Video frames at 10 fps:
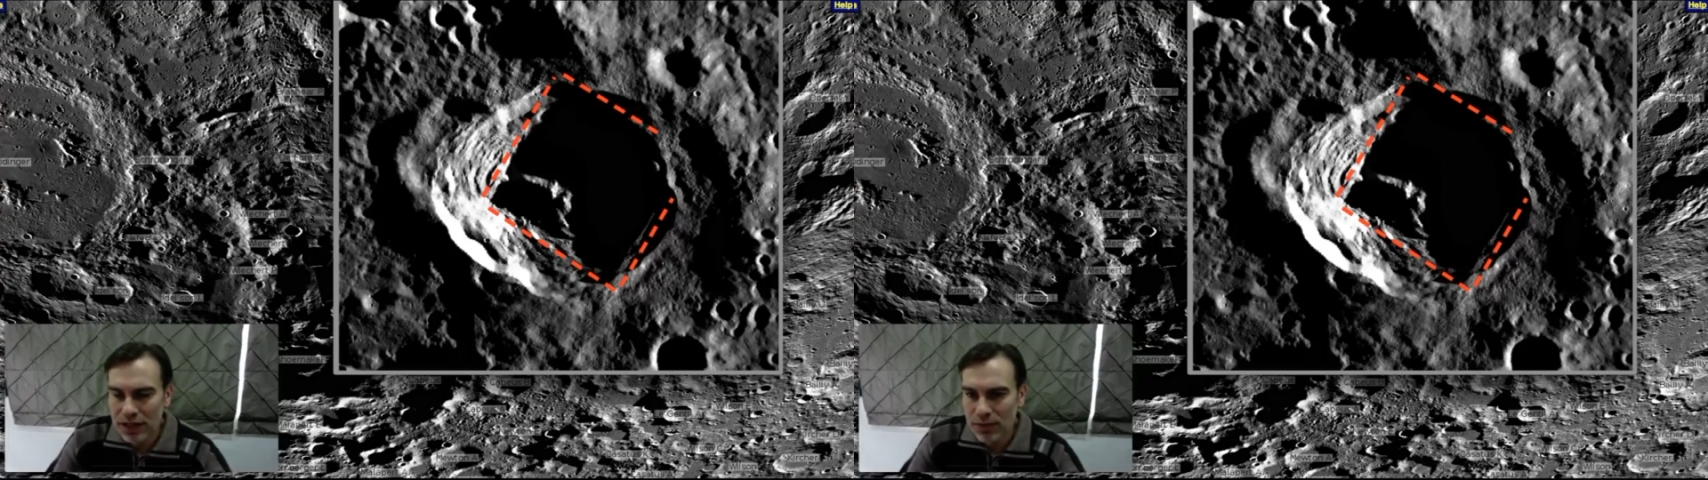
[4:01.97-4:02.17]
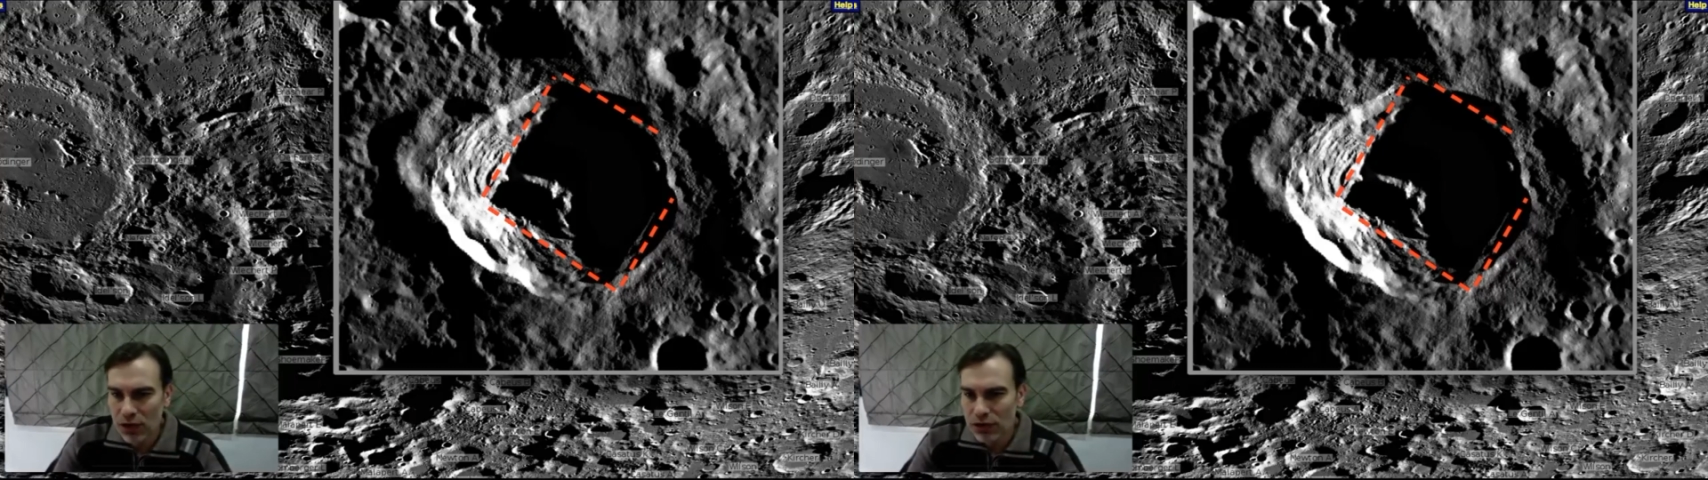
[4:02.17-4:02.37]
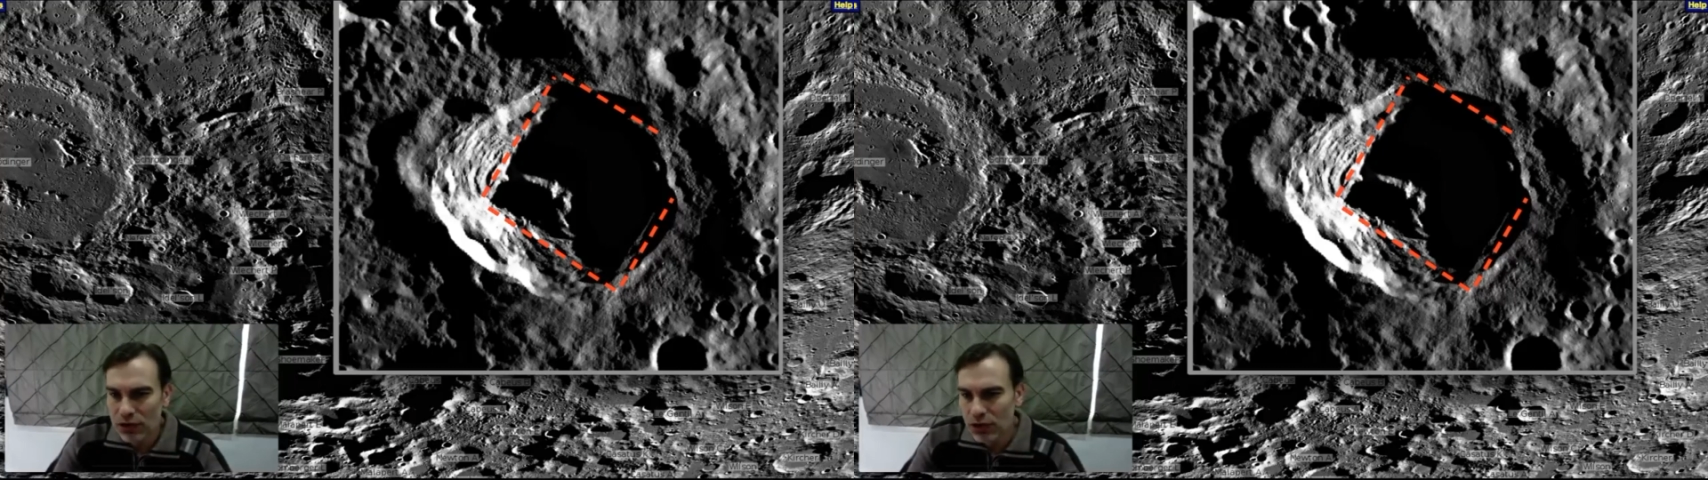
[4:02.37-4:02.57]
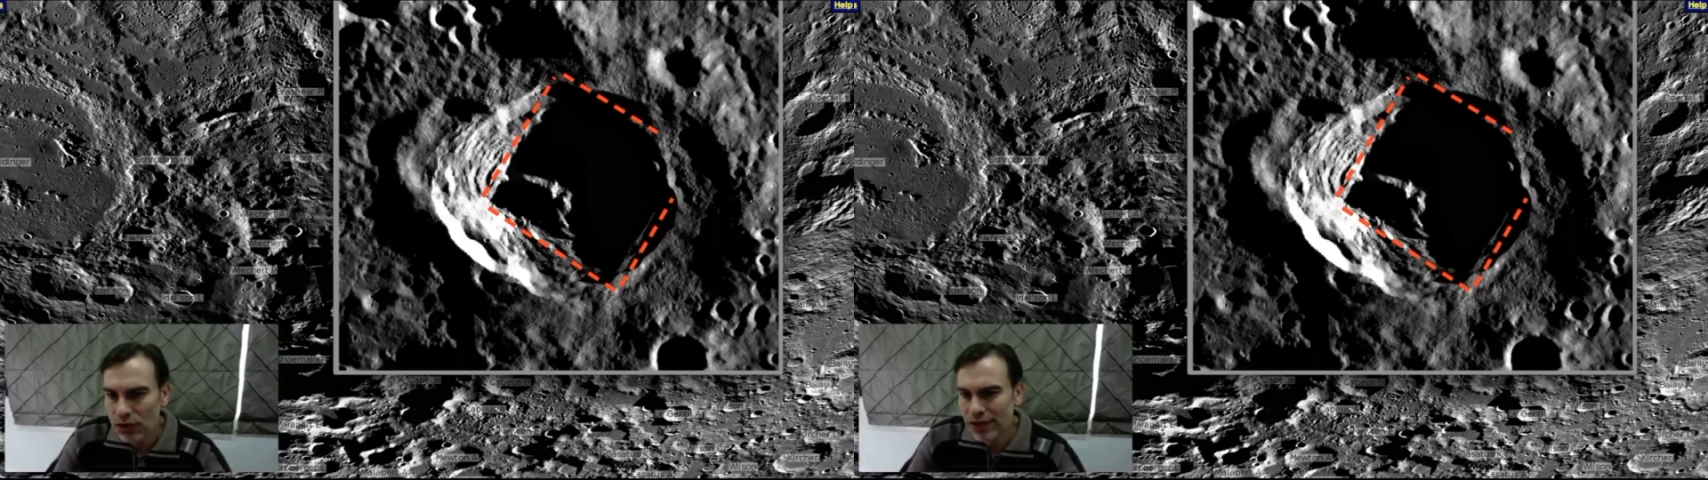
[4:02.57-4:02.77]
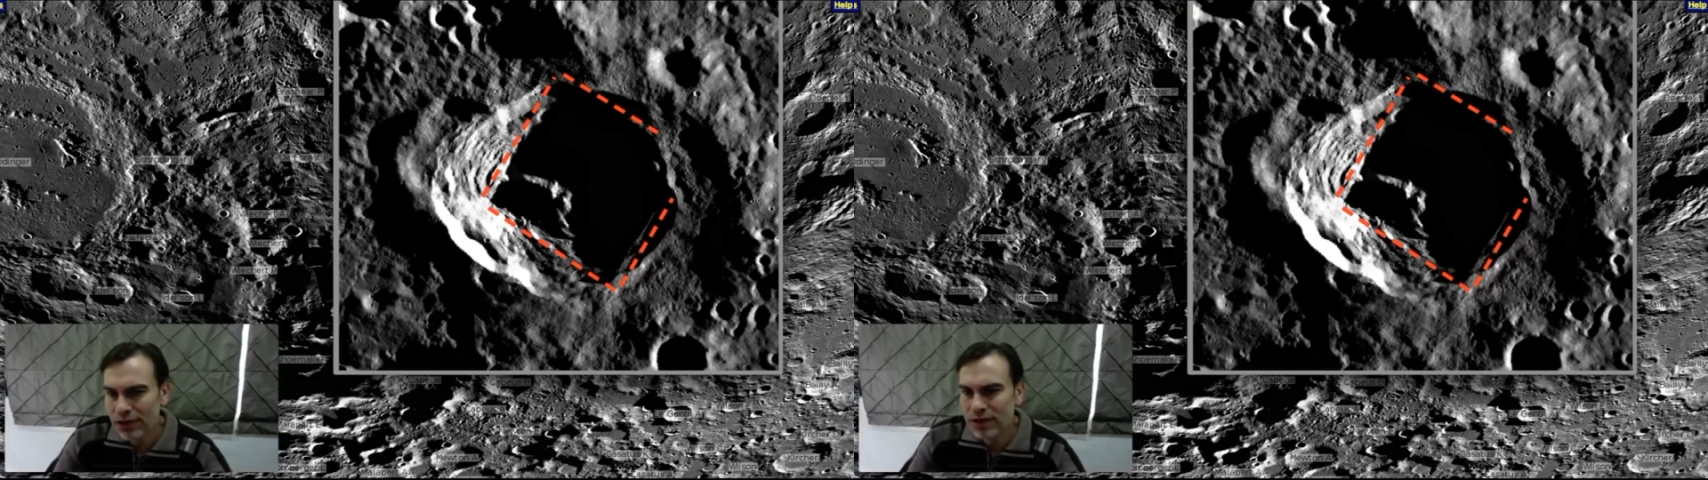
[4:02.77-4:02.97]
small
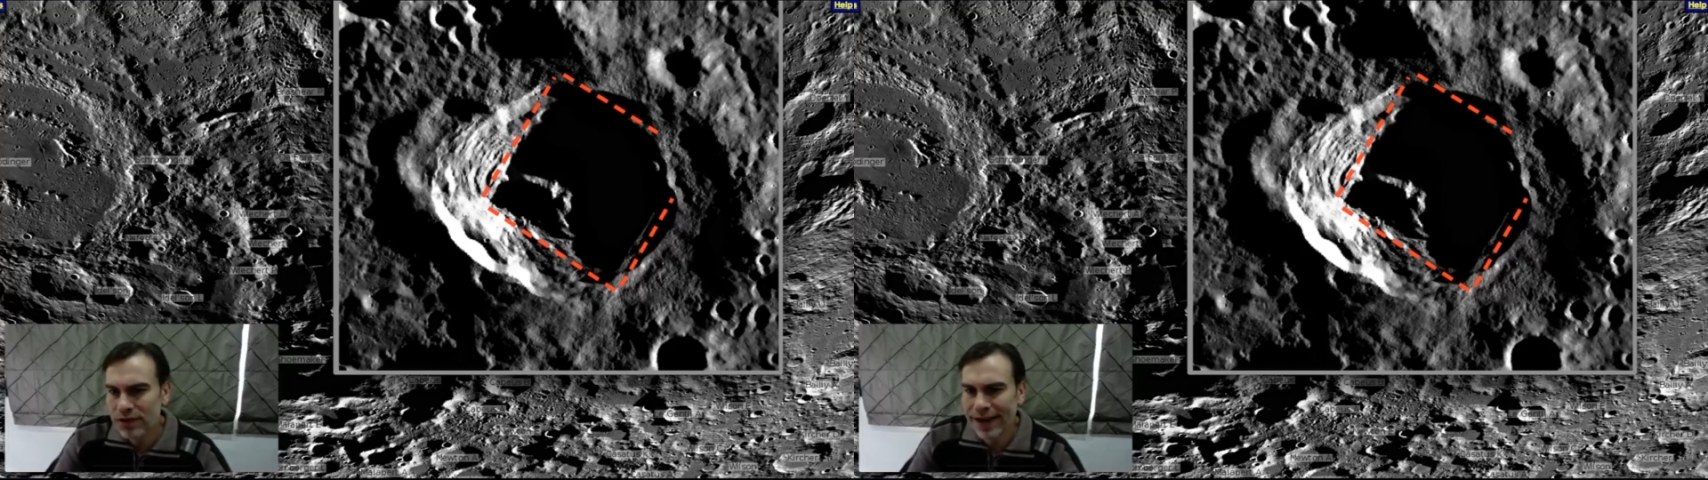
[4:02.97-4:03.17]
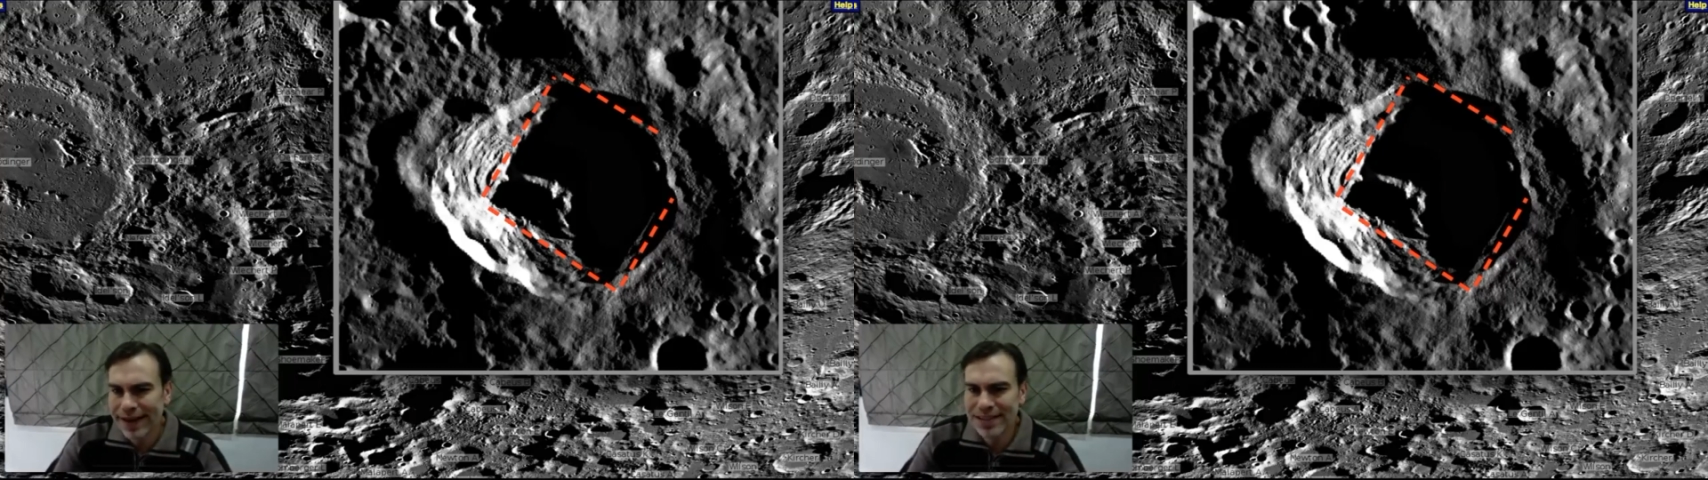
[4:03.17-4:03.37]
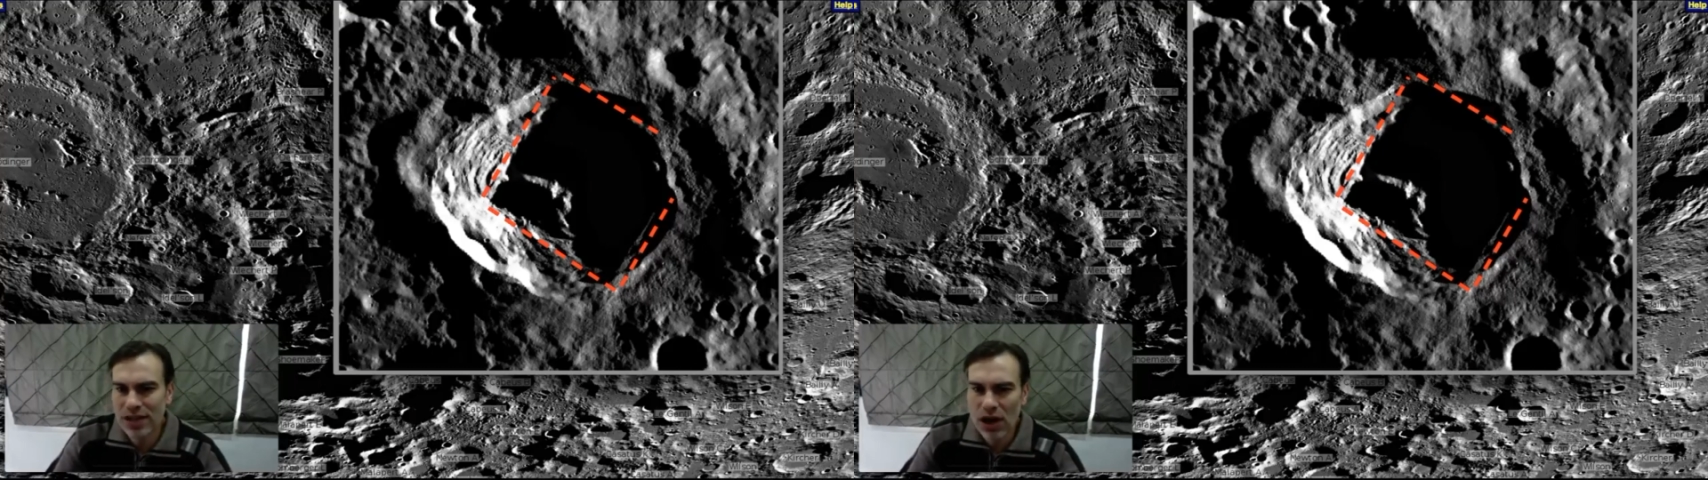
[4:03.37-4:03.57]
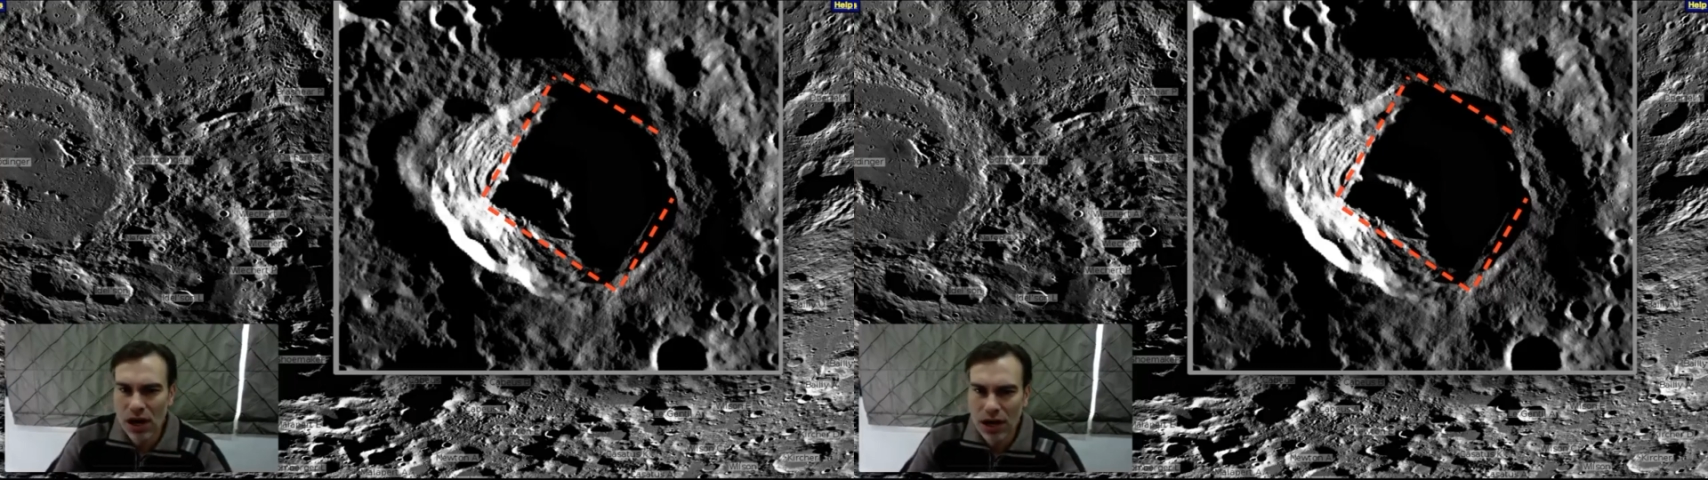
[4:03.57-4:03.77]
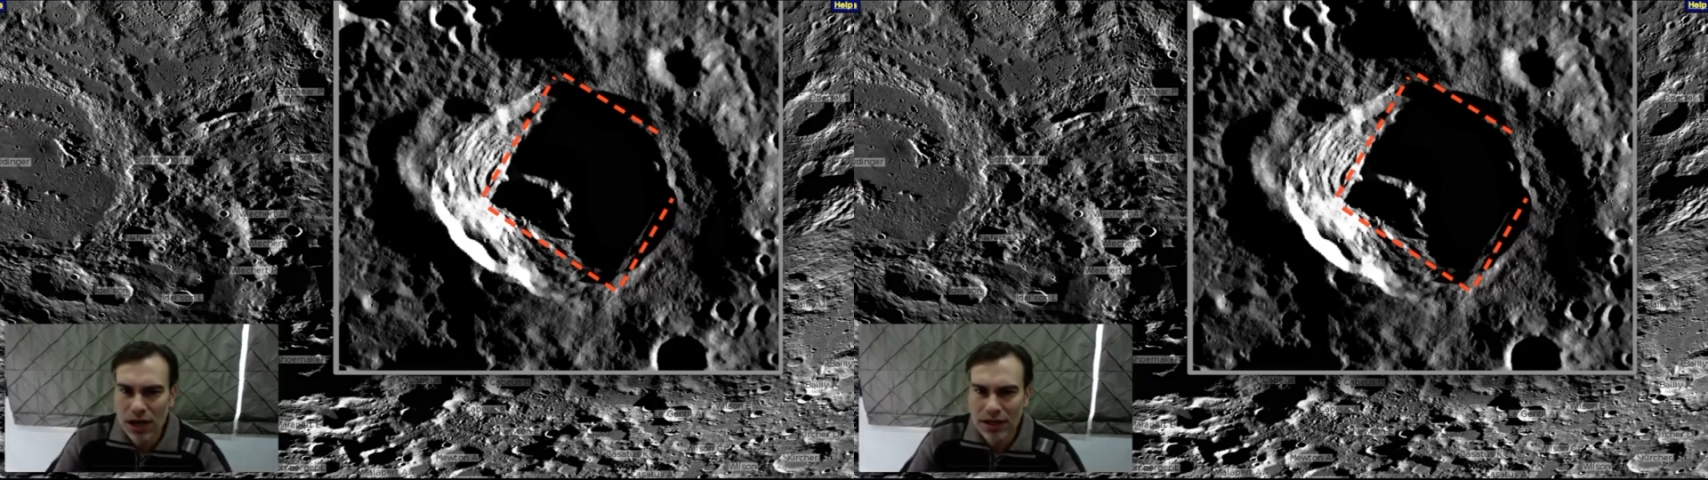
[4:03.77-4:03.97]
nuclear device
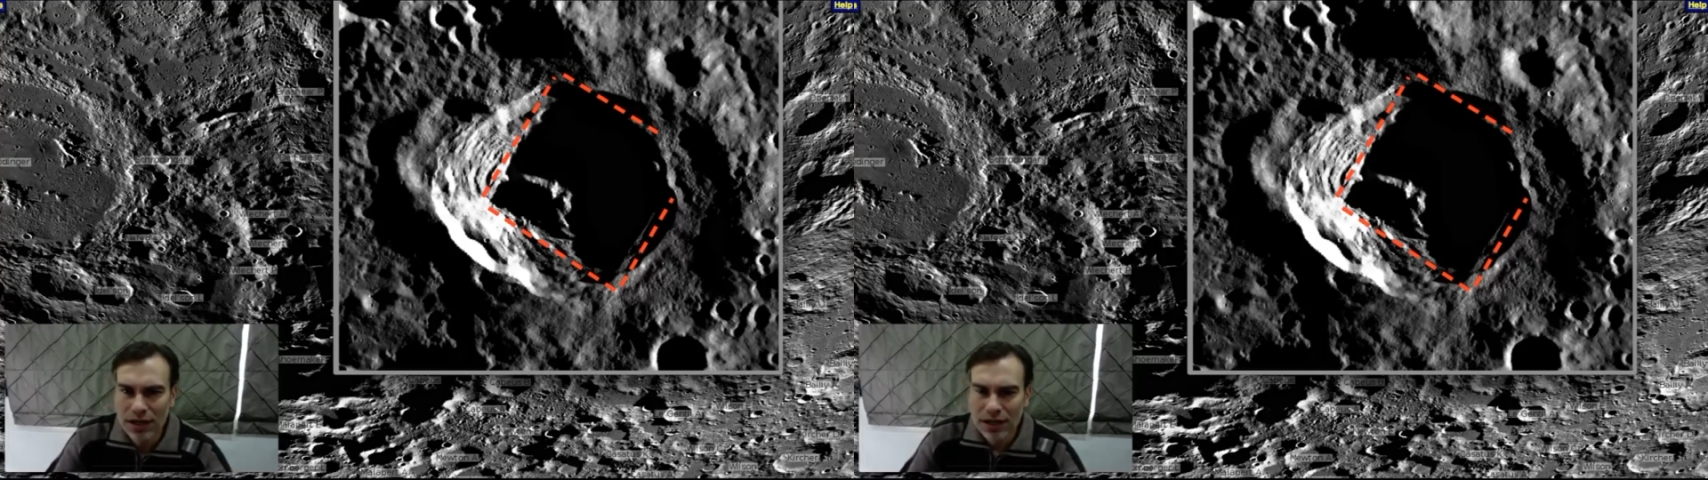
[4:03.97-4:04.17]
on